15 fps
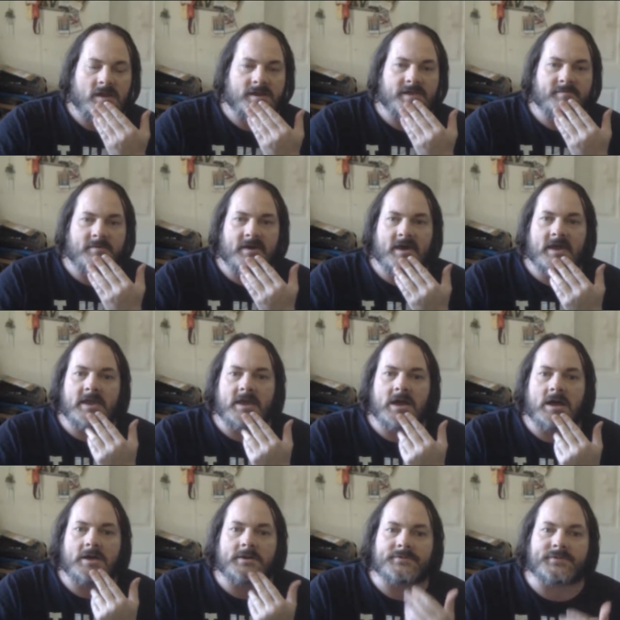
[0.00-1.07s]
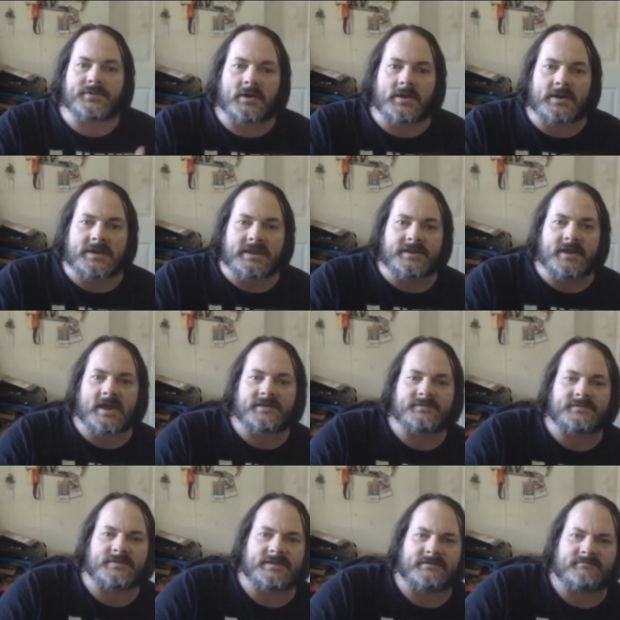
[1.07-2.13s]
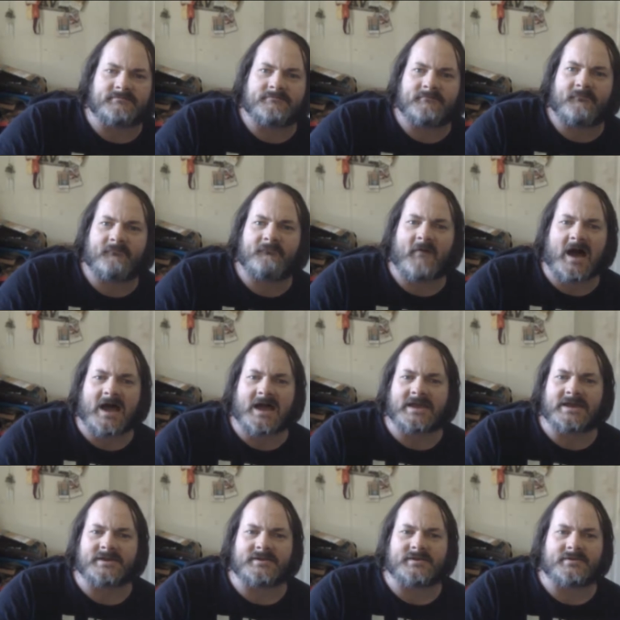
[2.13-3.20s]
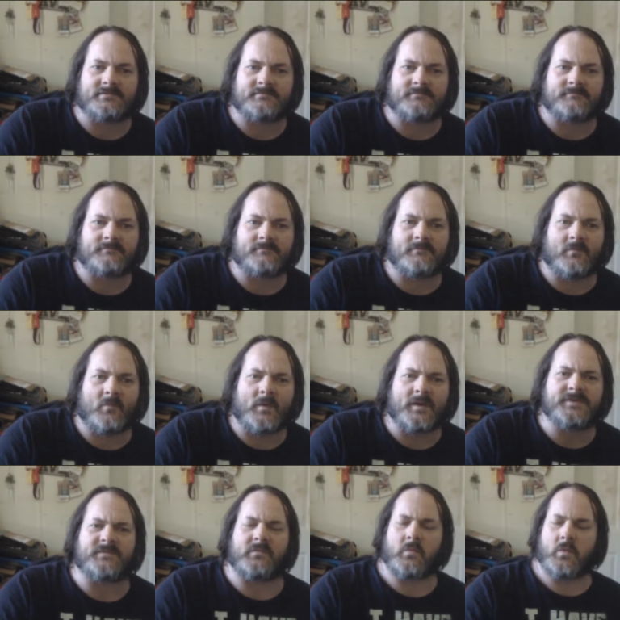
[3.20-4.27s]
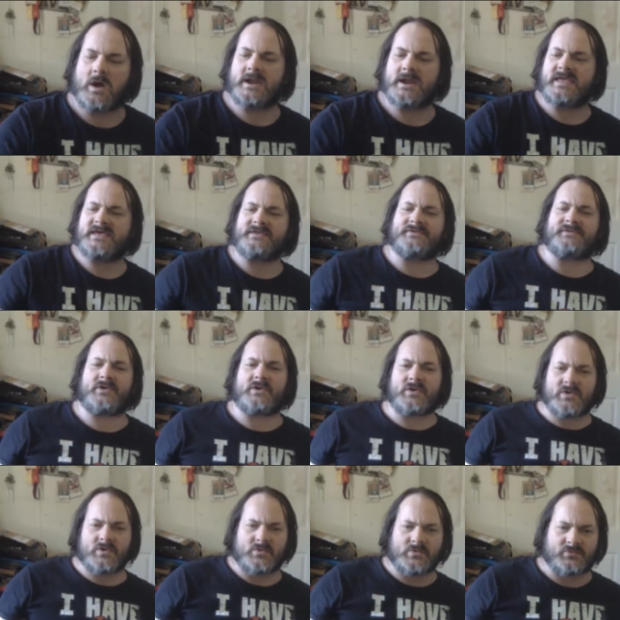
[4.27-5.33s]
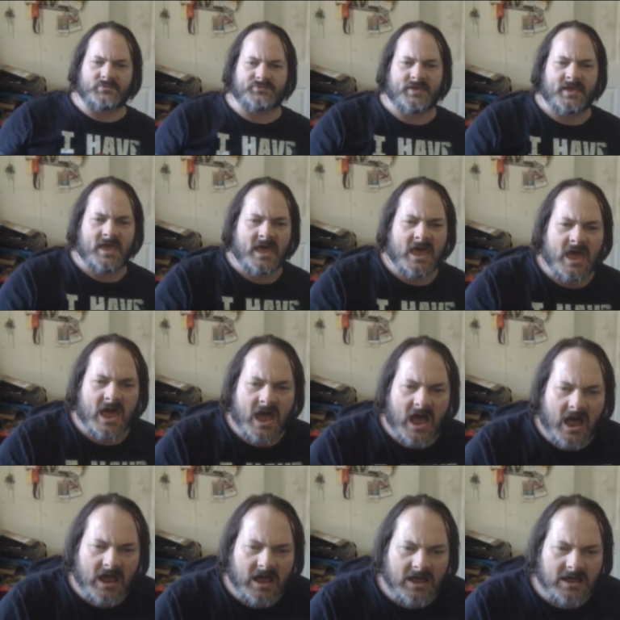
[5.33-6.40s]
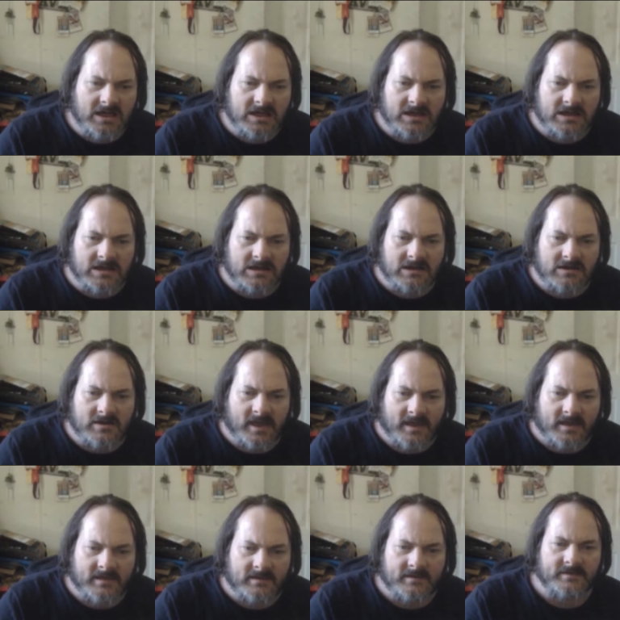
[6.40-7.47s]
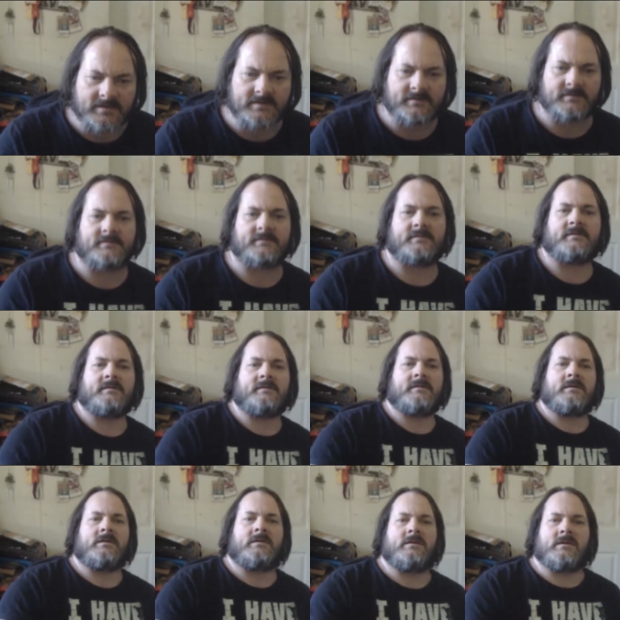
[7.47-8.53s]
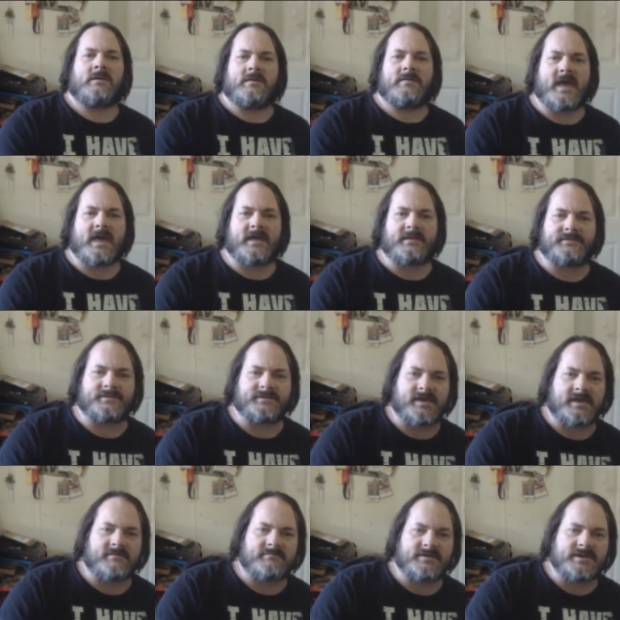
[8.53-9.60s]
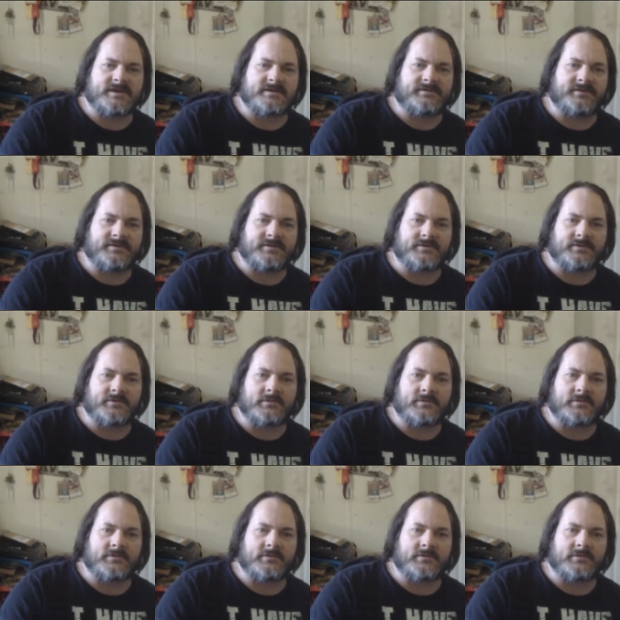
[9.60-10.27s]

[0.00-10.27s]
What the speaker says: eBay, so I need to actually find which one is whose. Okay, that should get me to